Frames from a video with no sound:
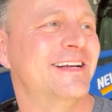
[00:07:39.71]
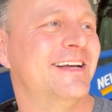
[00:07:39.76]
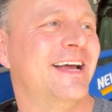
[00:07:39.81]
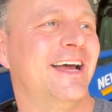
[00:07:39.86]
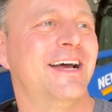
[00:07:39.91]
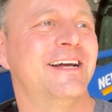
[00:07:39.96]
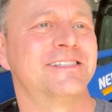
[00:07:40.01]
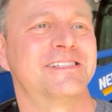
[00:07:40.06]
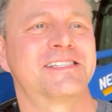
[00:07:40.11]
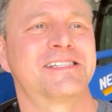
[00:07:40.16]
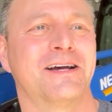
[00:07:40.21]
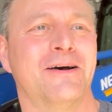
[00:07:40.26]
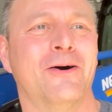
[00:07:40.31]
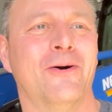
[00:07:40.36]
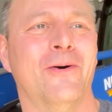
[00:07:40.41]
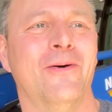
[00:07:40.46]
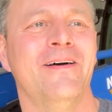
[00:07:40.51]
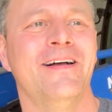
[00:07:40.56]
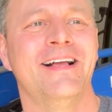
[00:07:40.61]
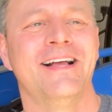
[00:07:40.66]
And
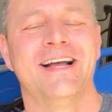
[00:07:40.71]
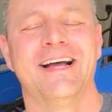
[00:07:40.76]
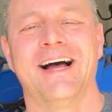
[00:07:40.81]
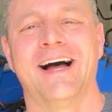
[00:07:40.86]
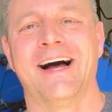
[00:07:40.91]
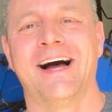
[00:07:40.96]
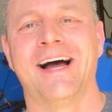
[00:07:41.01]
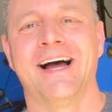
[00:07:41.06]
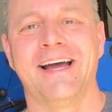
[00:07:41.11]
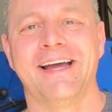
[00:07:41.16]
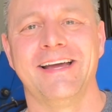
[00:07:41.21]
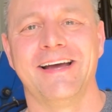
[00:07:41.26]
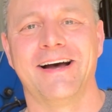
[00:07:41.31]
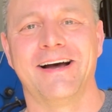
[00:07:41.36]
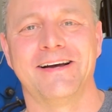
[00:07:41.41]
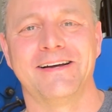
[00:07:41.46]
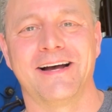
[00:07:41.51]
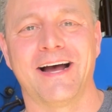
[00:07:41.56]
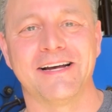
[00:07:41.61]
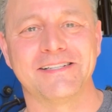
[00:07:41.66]
so
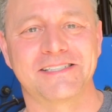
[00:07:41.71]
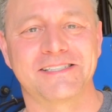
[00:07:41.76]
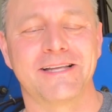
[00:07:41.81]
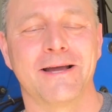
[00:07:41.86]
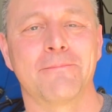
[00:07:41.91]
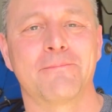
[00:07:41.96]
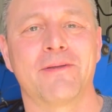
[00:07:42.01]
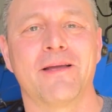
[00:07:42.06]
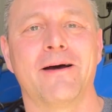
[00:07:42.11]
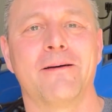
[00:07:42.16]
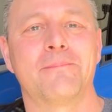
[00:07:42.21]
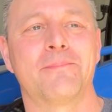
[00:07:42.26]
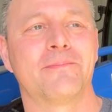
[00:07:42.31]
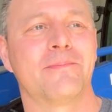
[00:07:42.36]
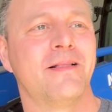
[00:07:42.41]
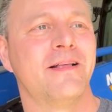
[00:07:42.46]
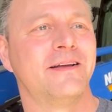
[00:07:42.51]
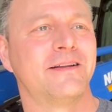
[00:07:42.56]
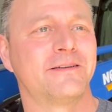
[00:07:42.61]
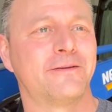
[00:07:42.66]
I stepped up